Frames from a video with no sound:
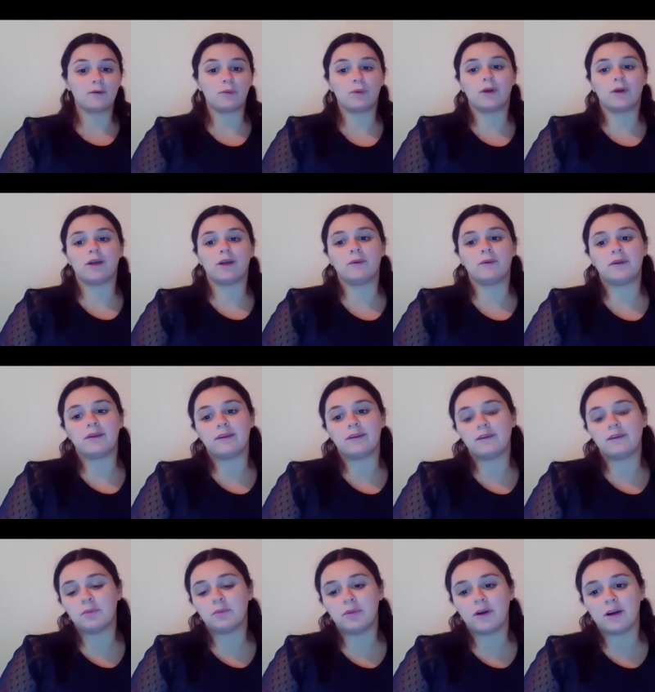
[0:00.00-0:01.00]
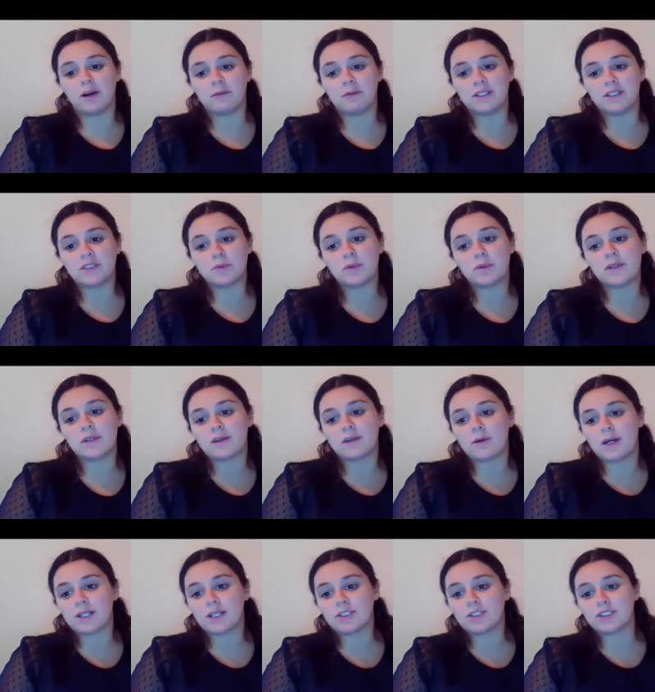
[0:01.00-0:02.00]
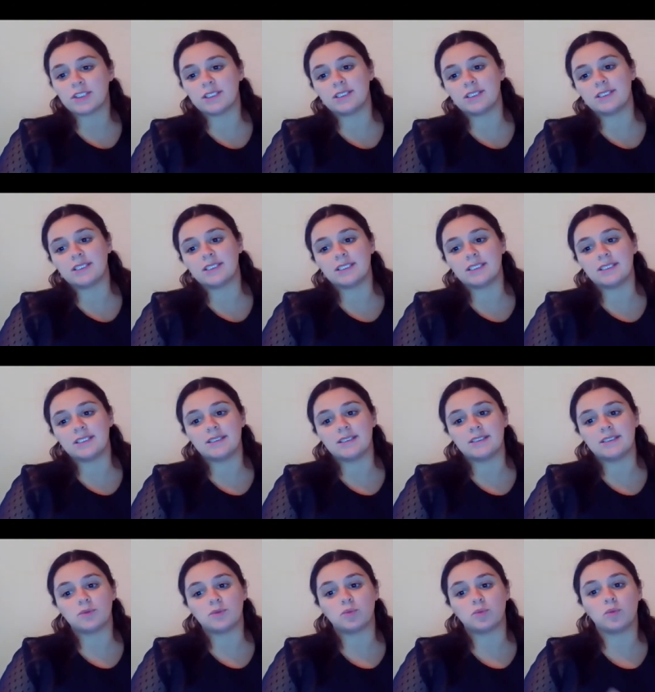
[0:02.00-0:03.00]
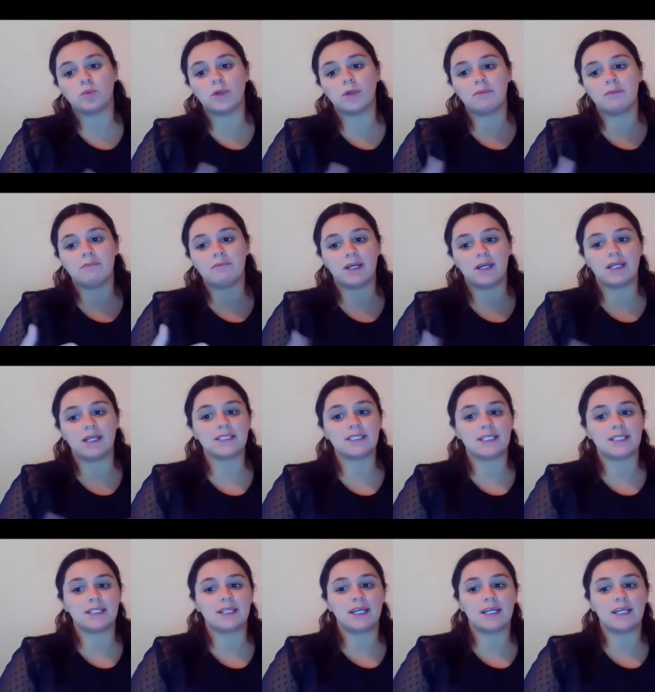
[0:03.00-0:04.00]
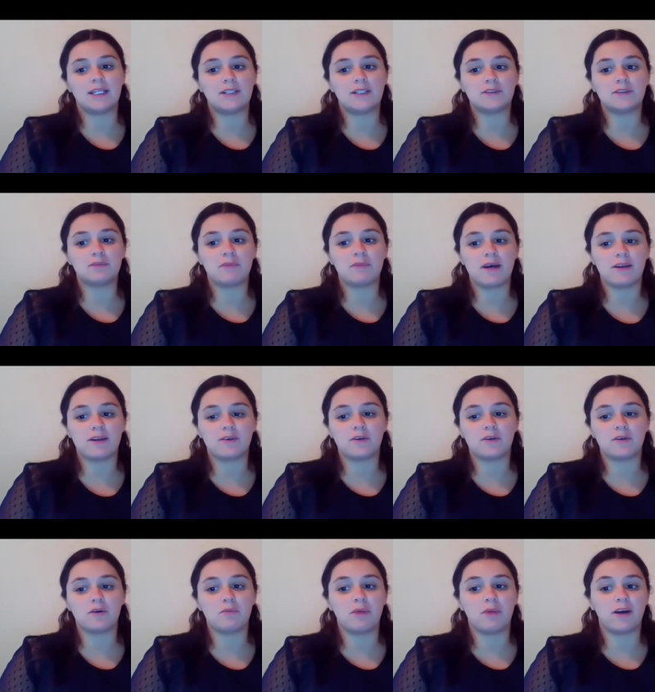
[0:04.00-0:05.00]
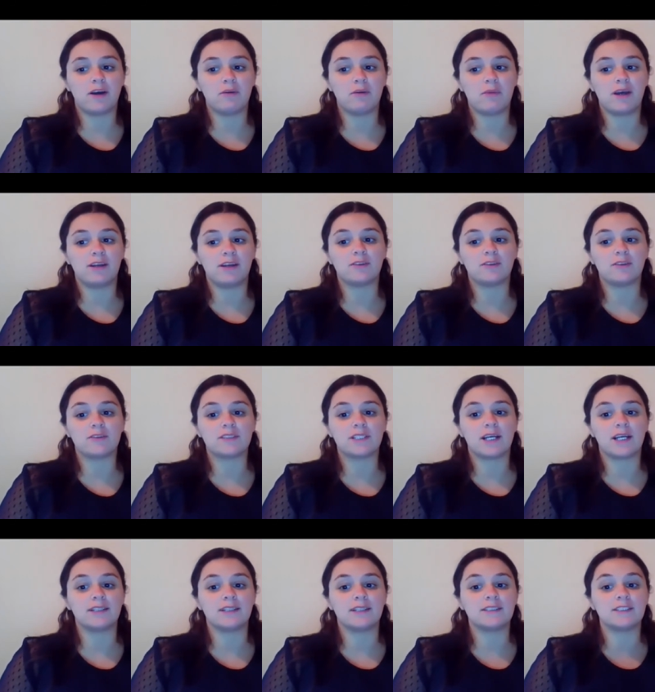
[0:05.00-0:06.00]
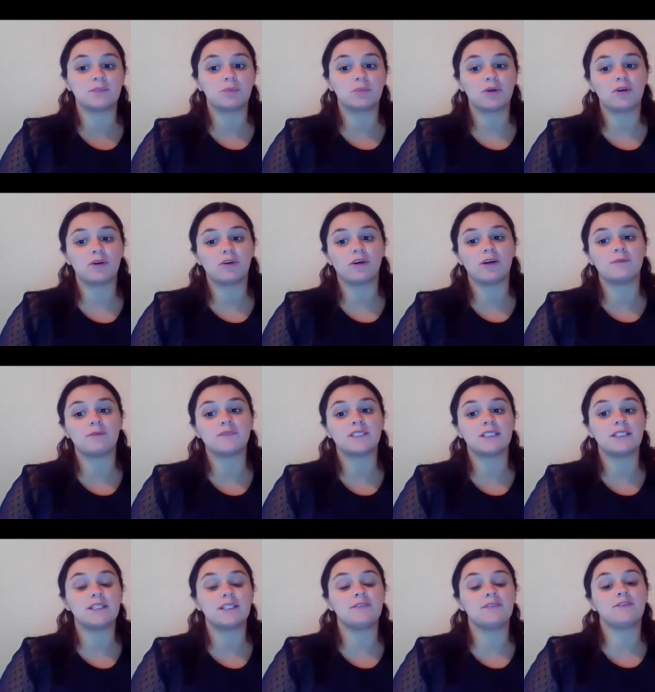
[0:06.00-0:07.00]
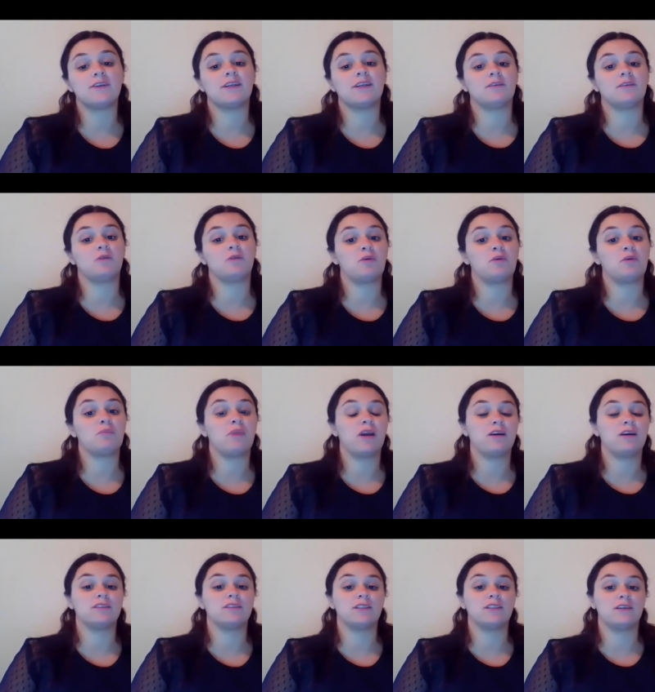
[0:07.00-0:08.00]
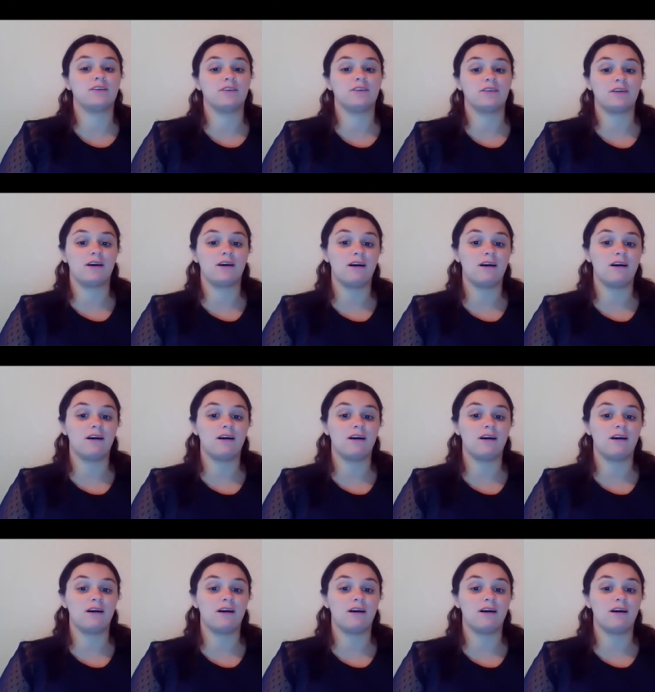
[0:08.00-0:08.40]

with working with other departments, one of the questions is what makes NKU's medical and biomedical sciences program significant compared to other